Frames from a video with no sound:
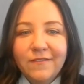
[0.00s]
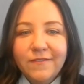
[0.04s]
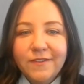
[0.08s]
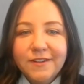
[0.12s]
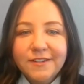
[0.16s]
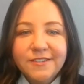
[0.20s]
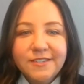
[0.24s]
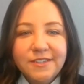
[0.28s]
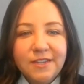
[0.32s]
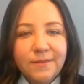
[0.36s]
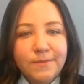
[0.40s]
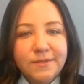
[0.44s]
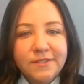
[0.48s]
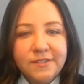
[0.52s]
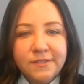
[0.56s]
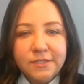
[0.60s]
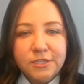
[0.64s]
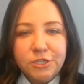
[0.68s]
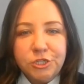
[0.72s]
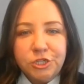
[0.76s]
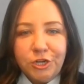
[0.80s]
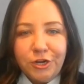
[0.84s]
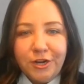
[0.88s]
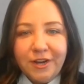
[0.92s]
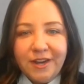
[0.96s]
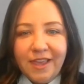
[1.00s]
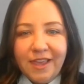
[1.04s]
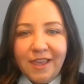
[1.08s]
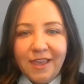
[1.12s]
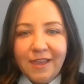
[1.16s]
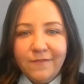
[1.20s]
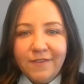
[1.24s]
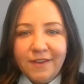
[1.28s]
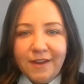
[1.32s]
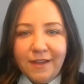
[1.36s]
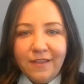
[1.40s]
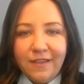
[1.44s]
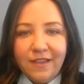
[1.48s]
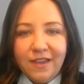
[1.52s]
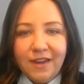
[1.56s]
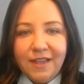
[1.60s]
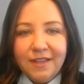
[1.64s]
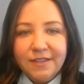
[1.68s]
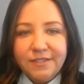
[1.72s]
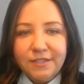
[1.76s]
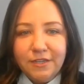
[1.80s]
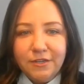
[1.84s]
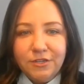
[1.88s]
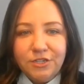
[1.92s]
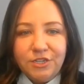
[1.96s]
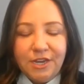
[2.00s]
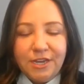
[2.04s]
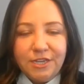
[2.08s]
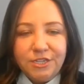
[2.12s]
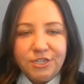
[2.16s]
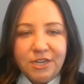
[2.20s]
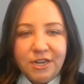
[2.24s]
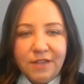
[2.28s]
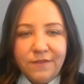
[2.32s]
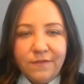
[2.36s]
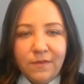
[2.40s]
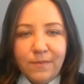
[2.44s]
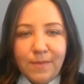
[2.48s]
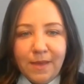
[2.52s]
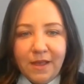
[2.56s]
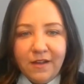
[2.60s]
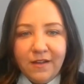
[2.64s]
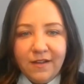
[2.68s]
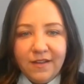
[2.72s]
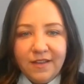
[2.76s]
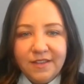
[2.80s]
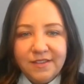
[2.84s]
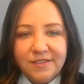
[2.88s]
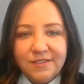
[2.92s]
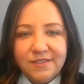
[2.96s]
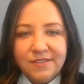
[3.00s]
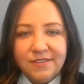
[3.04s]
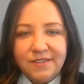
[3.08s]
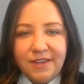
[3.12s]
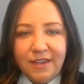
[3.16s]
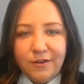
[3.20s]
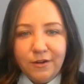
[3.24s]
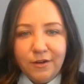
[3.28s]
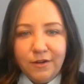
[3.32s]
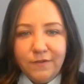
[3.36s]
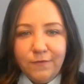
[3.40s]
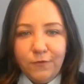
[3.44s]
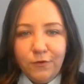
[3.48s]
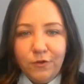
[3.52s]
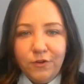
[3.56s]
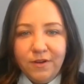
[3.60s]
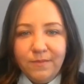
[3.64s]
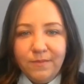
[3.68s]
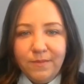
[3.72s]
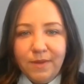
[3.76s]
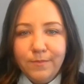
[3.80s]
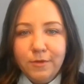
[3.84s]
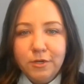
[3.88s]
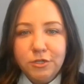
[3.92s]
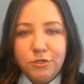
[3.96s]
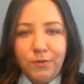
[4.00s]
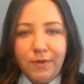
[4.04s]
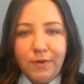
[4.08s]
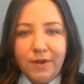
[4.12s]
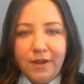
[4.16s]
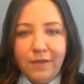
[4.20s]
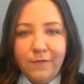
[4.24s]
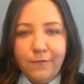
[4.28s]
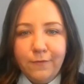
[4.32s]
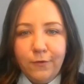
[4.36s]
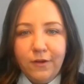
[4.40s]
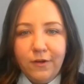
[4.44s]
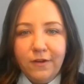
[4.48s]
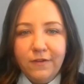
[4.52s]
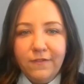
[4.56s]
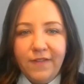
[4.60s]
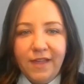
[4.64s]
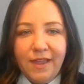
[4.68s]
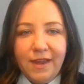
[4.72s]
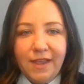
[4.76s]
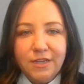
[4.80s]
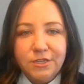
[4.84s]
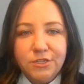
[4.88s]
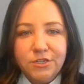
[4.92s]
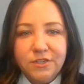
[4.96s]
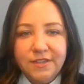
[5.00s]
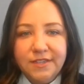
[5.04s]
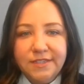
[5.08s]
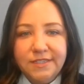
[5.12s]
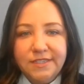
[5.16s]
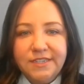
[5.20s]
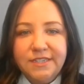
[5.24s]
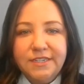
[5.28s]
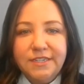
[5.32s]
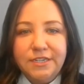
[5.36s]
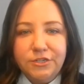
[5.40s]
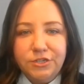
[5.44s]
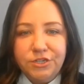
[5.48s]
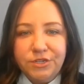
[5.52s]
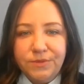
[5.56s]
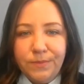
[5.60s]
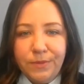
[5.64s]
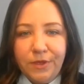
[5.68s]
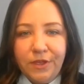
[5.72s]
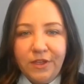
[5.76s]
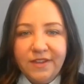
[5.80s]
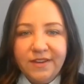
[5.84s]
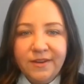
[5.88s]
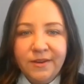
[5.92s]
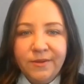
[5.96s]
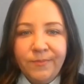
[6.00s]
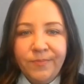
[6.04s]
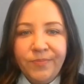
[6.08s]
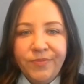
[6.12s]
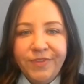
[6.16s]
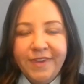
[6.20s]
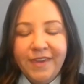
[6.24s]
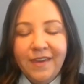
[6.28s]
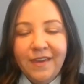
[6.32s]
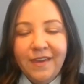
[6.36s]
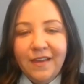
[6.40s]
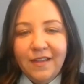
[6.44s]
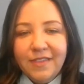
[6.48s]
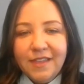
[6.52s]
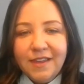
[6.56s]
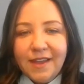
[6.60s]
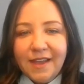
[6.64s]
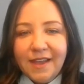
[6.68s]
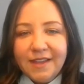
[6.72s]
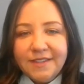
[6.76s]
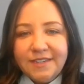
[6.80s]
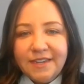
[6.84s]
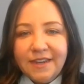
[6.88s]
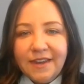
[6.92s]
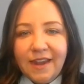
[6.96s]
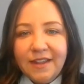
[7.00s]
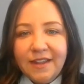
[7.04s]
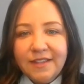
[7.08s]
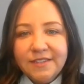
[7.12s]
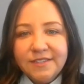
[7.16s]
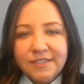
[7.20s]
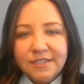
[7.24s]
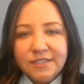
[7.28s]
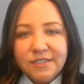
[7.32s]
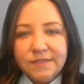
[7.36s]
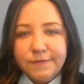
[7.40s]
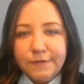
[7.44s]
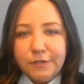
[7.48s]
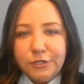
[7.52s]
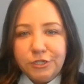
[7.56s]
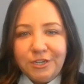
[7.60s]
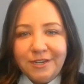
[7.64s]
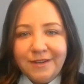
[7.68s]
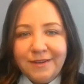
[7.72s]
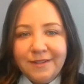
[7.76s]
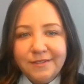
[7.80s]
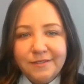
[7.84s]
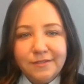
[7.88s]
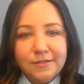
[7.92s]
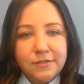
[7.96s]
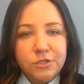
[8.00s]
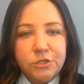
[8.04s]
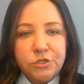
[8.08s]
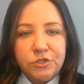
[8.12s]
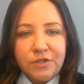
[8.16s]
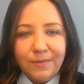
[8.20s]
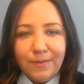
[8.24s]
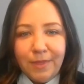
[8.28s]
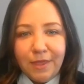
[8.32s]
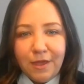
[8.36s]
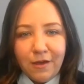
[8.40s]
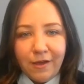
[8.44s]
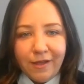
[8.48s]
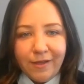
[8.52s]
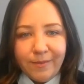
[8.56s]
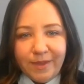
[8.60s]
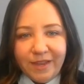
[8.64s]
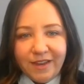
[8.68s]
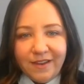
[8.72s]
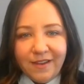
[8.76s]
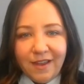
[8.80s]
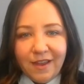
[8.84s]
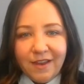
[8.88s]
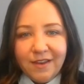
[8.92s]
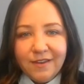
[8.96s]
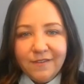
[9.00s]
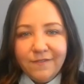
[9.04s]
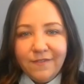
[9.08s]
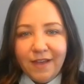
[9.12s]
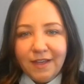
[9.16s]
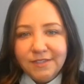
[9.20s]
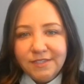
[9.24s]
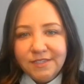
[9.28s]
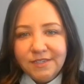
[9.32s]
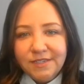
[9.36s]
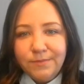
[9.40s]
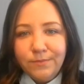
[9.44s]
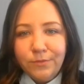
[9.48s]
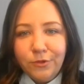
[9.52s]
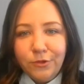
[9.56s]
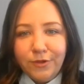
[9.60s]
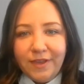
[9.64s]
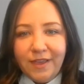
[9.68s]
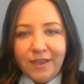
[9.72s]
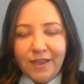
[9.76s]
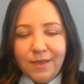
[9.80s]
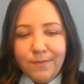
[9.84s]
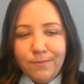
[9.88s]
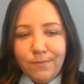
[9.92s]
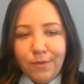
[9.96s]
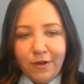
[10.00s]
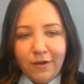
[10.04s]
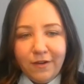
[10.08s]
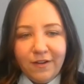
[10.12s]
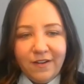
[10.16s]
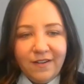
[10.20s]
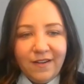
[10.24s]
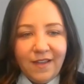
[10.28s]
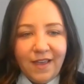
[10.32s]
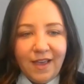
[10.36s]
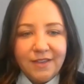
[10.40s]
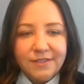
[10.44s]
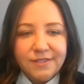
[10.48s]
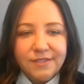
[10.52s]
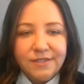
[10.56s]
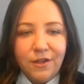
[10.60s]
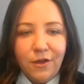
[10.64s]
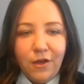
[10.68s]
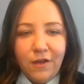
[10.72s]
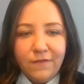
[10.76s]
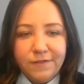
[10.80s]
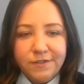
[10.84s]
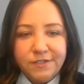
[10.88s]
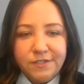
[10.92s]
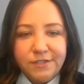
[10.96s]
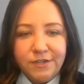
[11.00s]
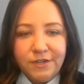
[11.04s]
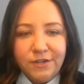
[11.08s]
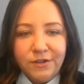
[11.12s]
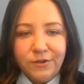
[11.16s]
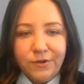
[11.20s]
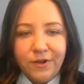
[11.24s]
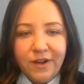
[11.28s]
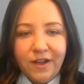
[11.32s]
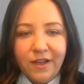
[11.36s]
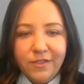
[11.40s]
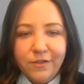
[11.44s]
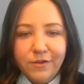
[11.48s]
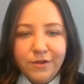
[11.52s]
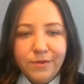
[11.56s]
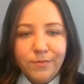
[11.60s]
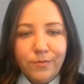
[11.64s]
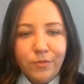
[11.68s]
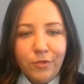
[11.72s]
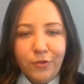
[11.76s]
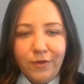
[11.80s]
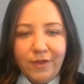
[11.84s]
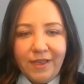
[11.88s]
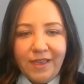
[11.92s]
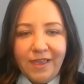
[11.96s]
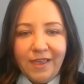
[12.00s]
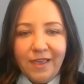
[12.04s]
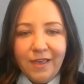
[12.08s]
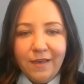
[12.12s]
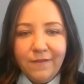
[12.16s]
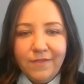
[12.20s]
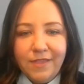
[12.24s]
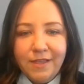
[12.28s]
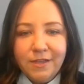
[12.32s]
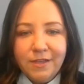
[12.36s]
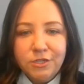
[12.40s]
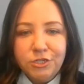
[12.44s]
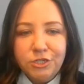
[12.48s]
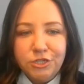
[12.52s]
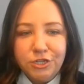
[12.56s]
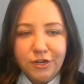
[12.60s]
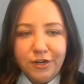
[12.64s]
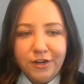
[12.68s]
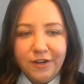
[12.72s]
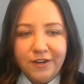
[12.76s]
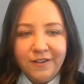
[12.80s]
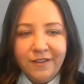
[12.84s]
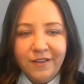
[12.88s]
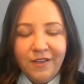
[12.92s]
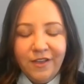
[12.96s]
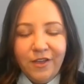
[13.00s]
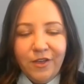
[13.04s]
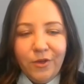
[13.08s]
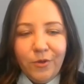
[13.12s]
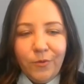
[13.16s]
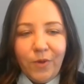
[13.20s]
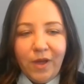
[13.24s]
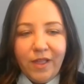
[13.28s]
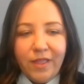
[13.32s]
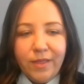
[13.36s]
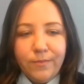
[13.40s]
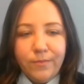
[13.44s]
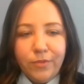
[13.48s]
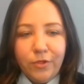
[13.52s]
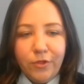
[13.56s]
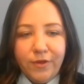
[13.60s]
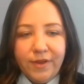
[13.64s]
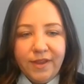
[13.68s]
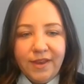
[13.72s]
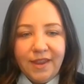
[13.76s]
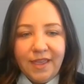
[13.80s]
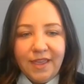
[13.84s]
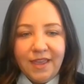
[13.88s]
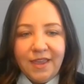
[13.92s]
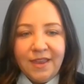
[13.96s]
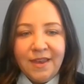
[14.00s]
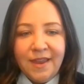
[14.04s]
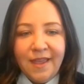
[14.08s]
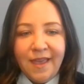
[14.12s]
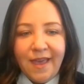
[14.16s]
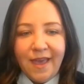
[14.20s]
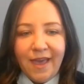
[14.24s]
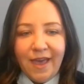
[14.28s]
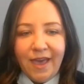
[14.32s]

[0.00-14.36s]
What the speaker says: First up is the Surety and Fidelity Association of America's Standard Form Number 24 Financial Institution Bond. The 1986 version is extremely common and defines an employee in part as an officer or other employee of the insured while employed in,